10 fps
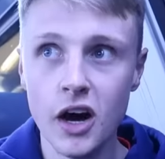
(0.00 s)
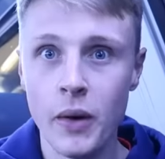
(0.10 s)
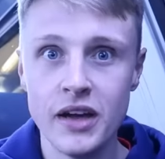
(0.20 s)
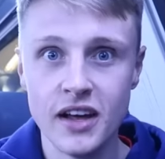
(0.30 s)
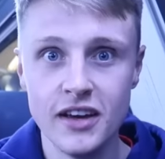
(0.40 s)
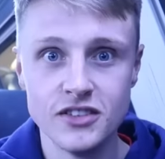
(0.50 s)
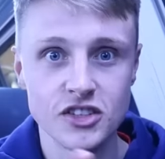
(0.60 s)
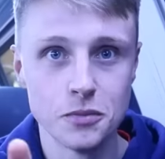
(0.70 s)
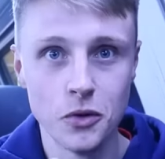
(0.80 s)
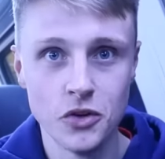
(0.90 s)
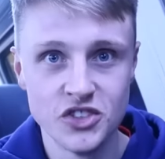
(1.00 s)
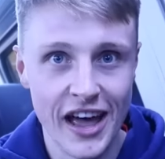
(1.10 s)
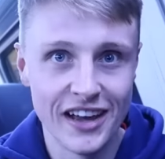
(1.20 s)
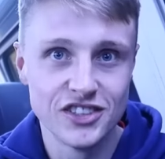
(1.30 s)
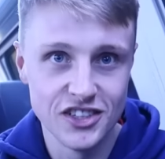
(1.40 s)
AwayDays explores
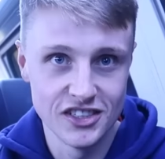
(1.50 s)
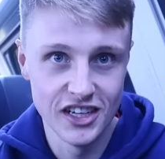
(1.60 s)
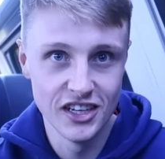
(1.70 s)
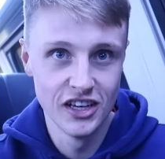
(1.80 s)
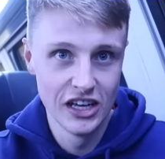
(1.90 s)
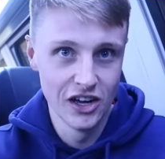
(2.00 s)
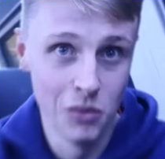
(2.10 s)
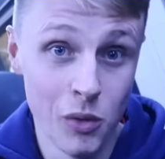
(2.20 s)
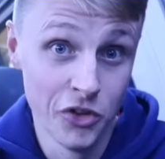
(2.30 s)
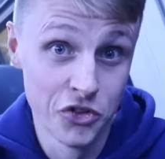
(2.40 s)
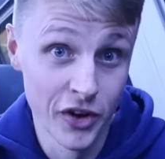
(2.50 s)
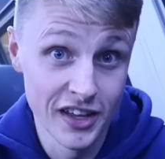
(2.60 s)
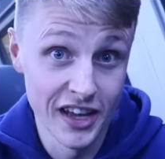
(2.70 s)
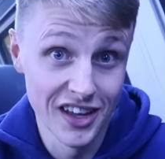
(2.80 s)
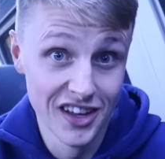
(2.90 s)
X city while drinking.